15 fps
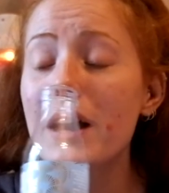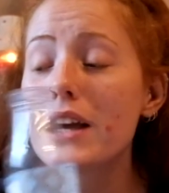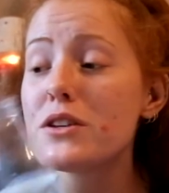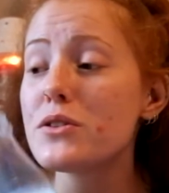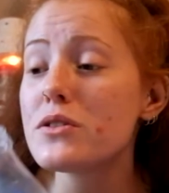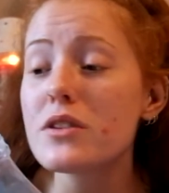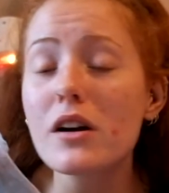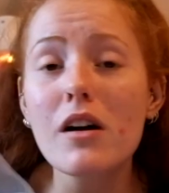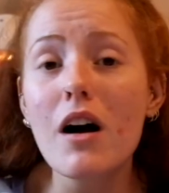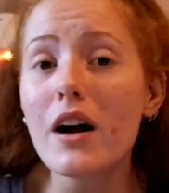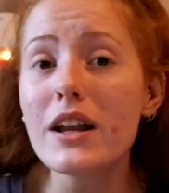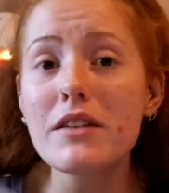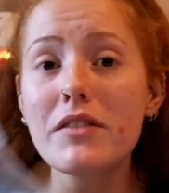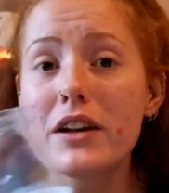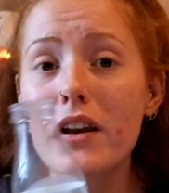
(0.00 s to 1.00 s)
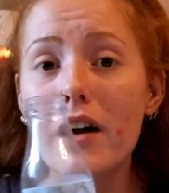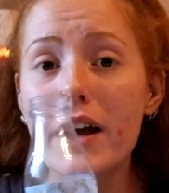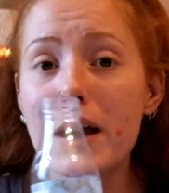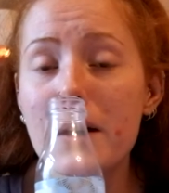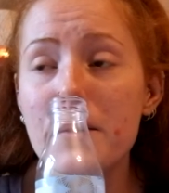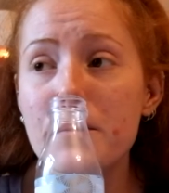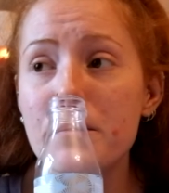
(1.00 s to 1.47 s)
It's just, I can't even,
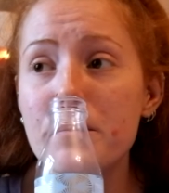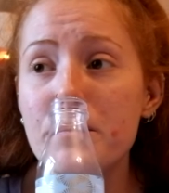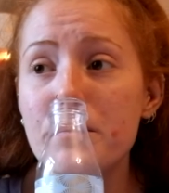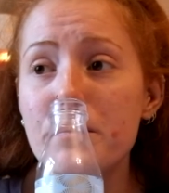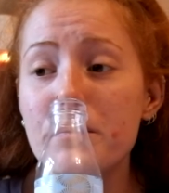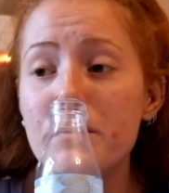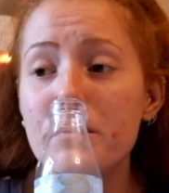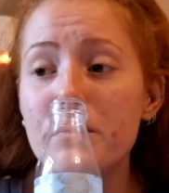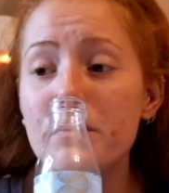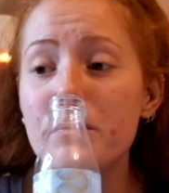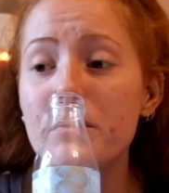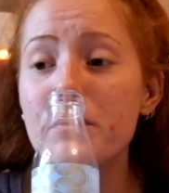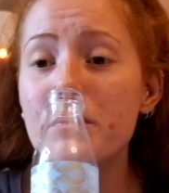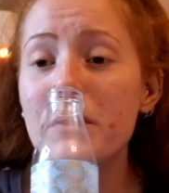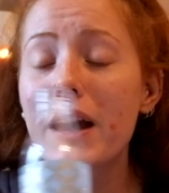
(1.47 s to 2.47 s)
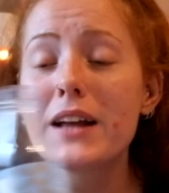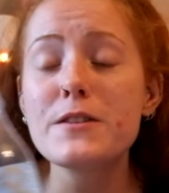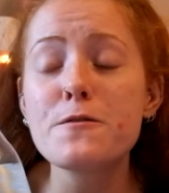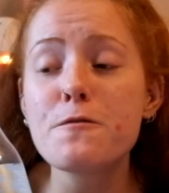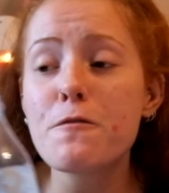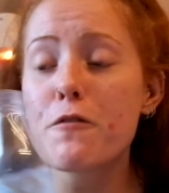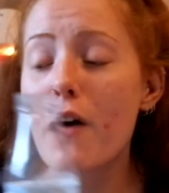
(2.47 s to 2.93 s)
like,
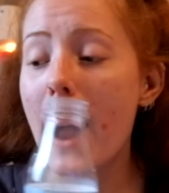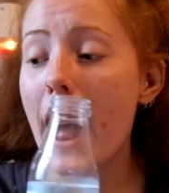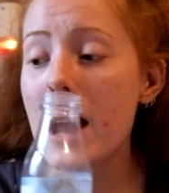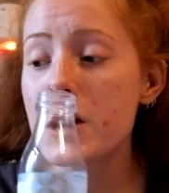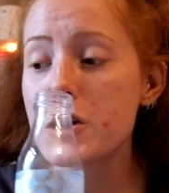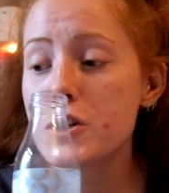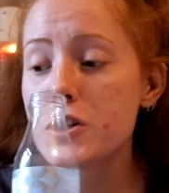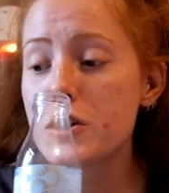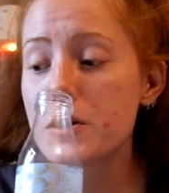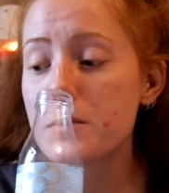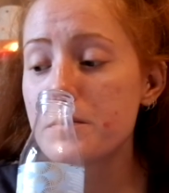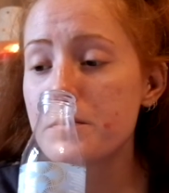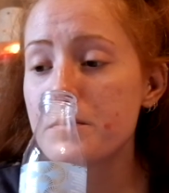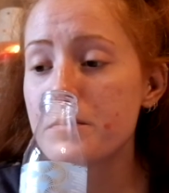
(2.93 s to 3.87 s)
it's fresh.